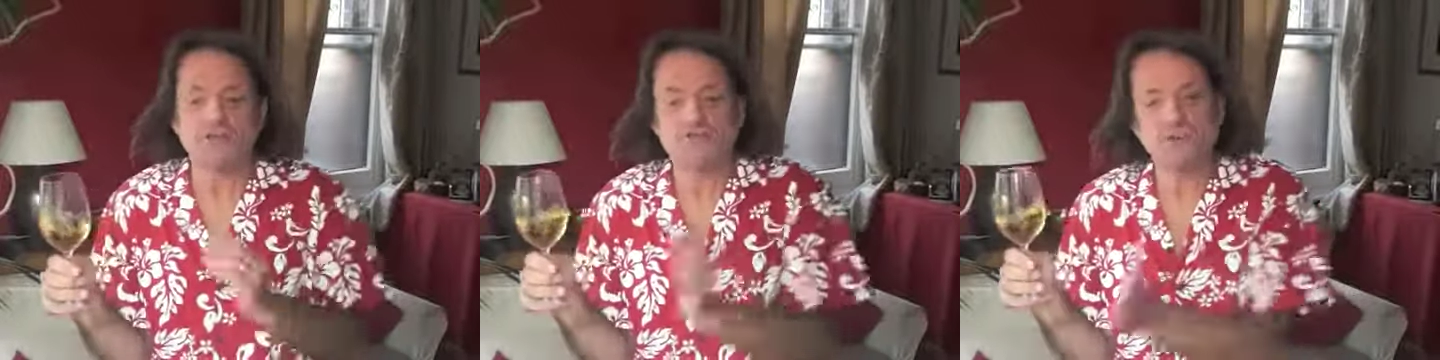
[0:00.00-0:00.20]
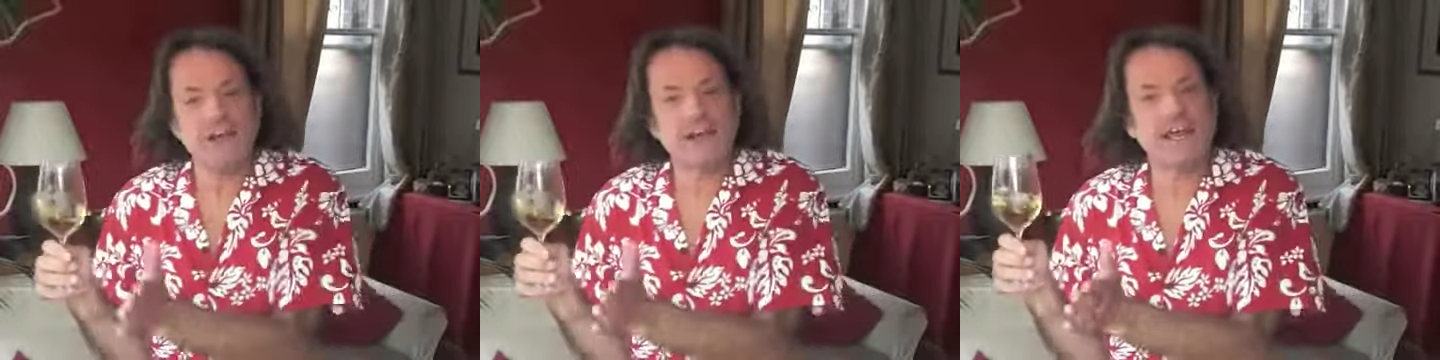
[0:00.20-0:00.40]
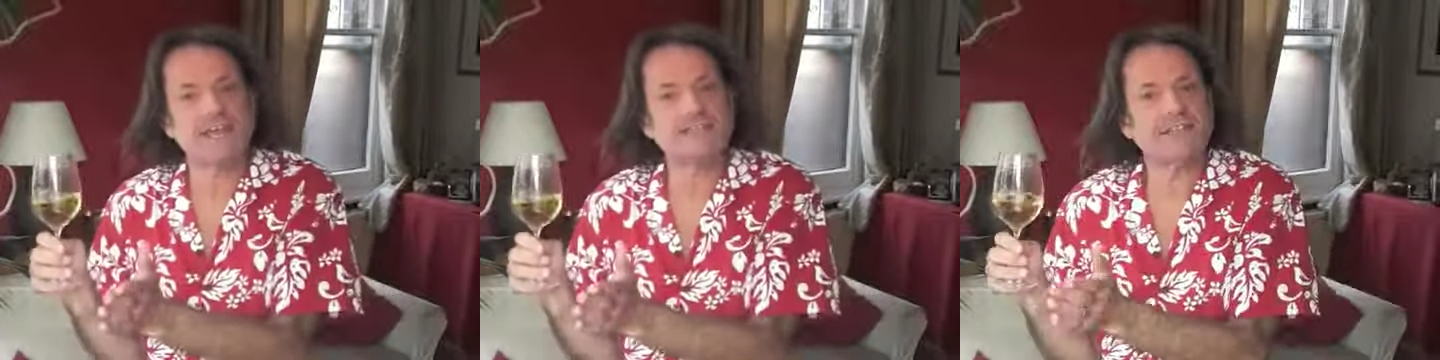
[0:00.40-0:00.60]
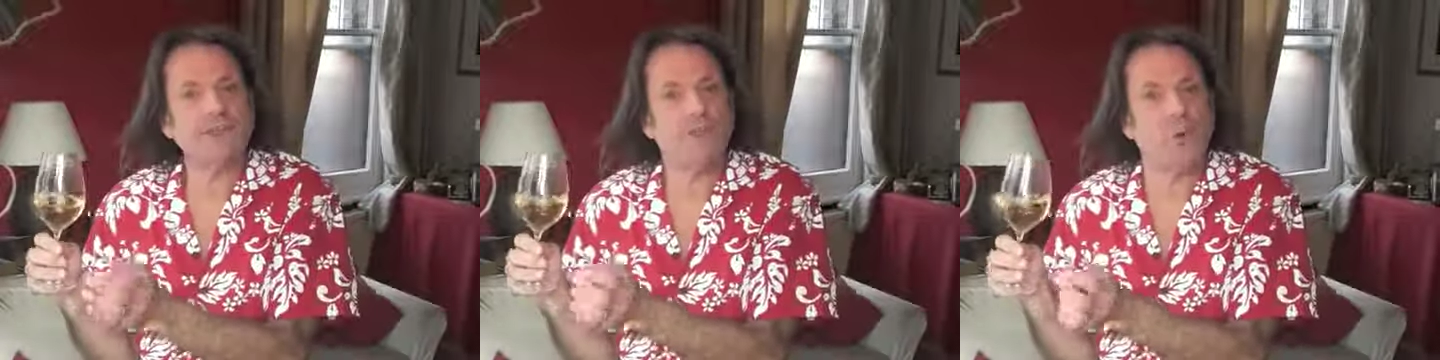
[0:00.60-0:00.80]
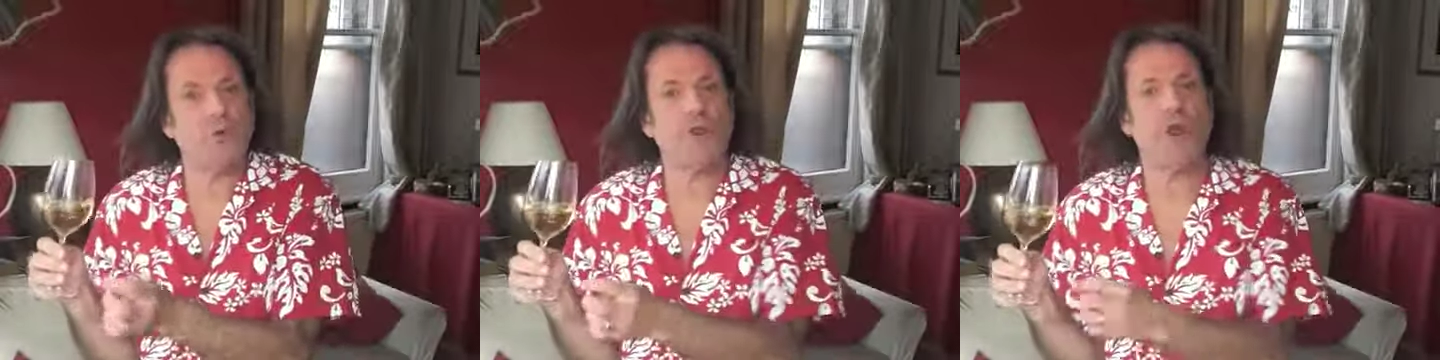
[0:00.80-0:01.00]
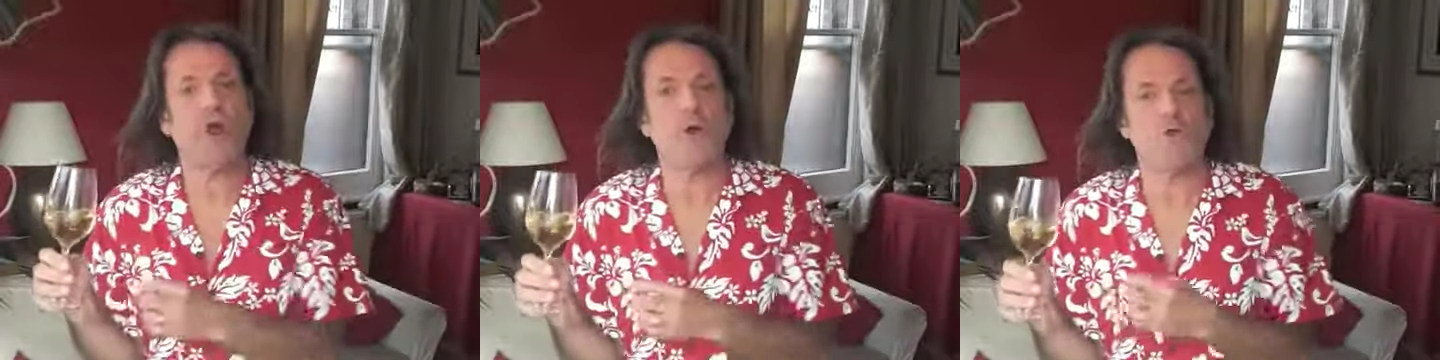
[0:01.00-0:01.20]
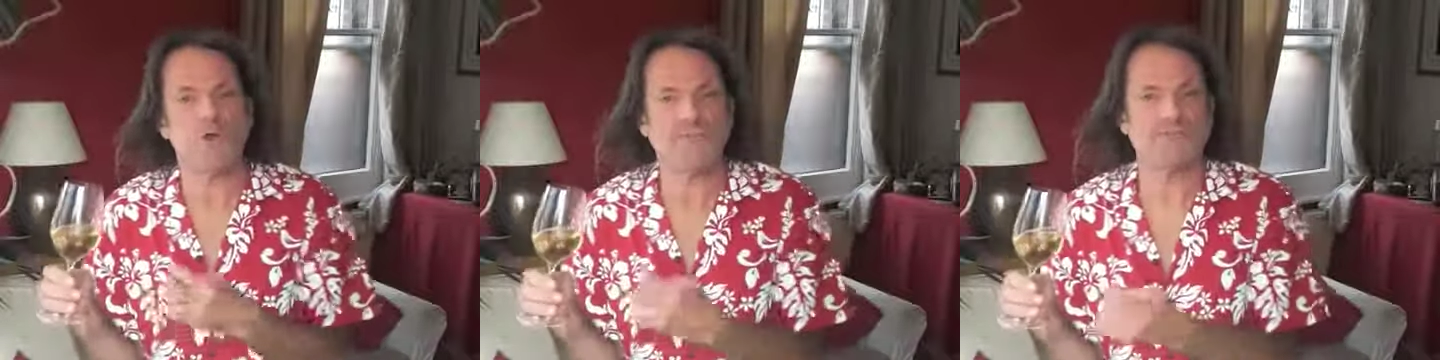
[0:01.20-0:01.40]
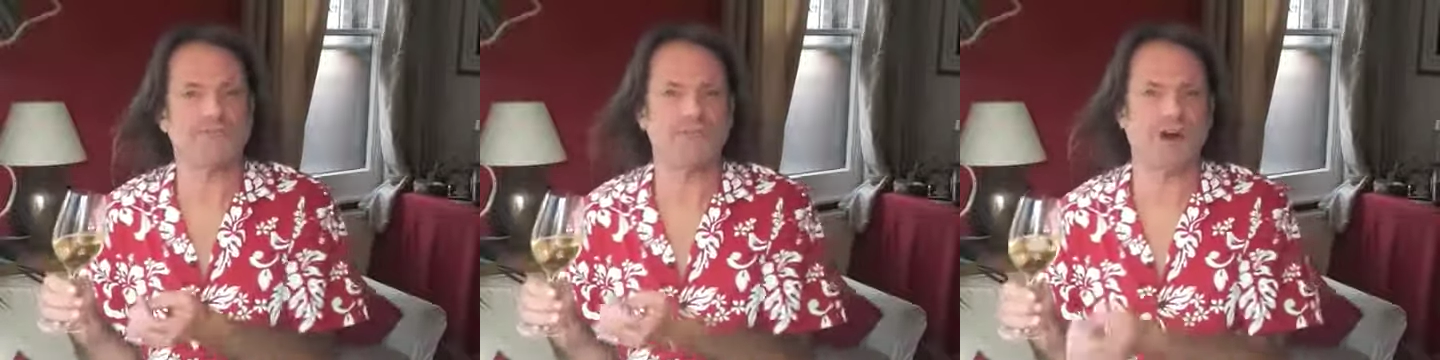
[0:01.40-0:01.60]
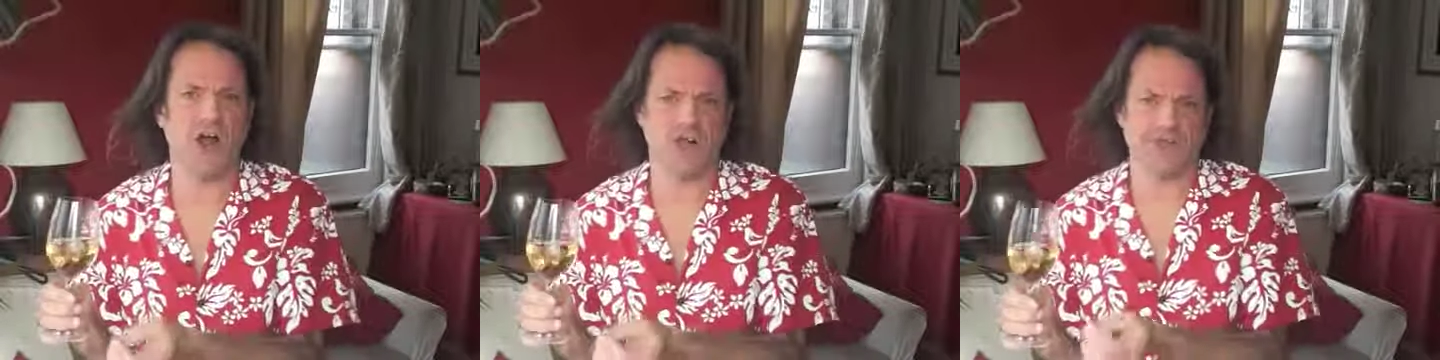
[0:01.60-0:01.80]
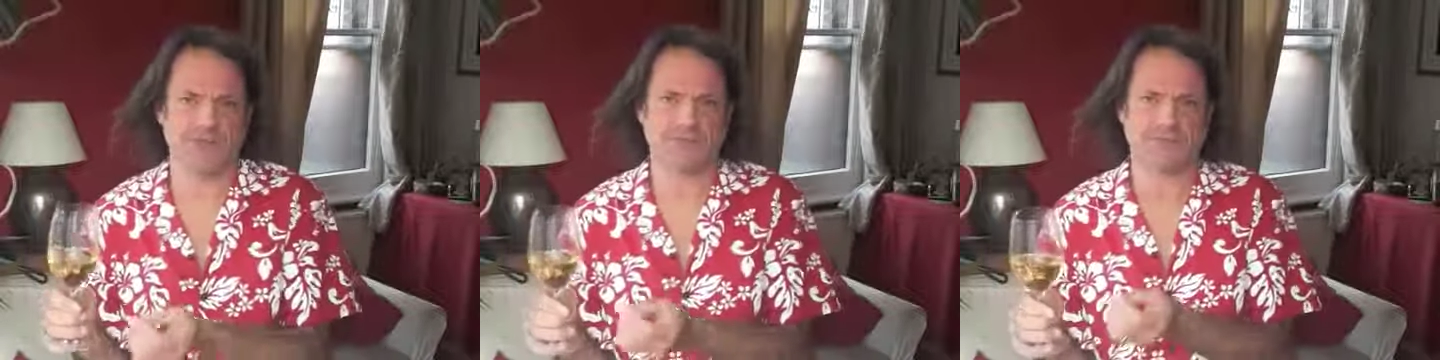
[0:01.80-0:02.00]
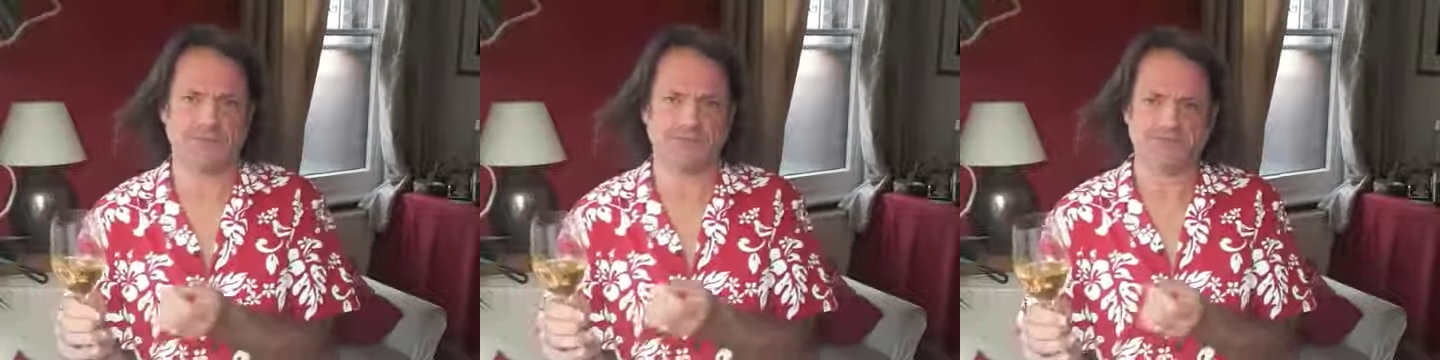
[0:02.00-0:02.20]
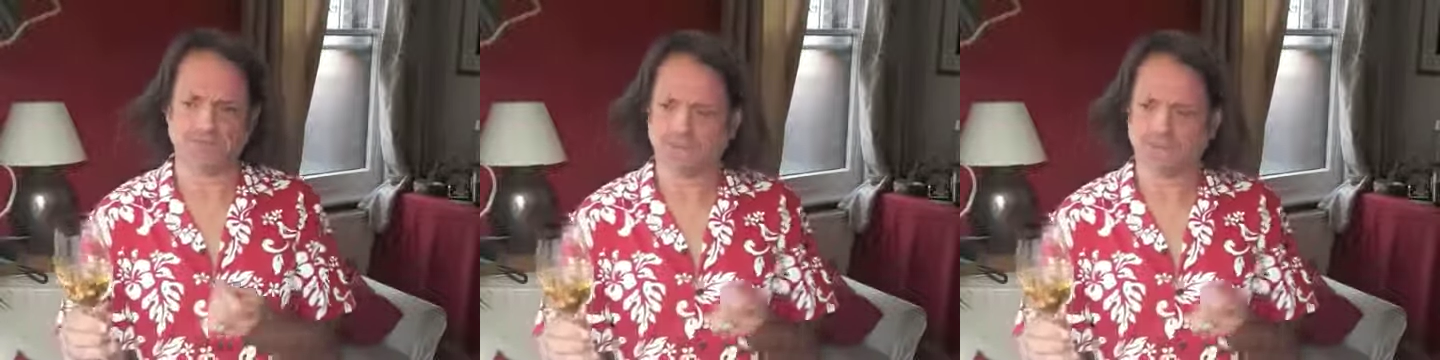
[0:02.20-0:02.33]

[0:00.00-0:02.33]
right next to the border with France.